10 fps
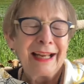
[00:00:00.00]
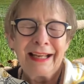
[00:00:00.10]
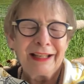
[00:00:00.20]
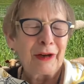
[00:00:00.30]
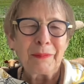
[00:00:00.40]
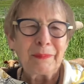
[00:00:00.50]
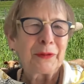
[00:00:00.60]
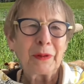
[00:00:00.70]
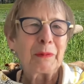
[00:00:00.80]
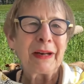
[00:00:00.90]
you know, doing
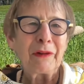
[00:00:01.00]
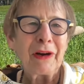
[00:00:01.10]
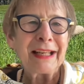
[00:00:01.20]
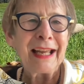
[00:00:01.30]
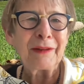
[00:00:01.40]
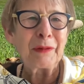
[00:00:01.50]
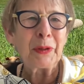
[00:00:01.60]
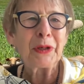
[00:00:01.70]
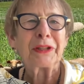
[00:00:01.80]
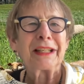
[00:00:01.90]
whatever I can for
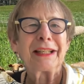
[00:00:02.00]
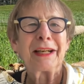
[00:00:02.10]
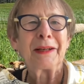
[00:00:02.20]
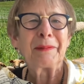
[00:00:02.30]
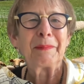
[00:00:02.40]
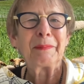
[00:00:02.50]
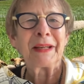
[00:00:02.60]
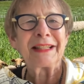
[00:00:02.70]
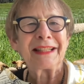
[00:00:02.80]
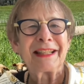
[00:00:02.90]
Berkeley. Um,
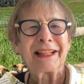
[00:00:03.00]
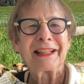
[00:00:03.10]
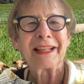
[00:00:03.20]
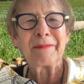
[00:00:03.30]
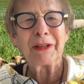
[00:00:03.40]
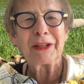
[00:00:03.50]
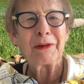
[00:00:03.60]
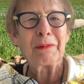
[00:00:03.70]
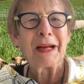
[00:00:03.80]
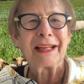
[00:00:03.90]
it's not like I'm going to go
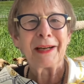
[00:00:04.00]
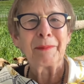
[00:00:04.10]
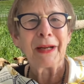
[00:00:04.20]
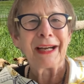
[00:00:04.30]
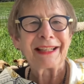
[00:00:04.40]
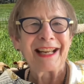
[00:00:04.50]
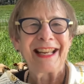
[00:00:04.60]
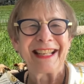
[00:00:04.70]
away. I'm not.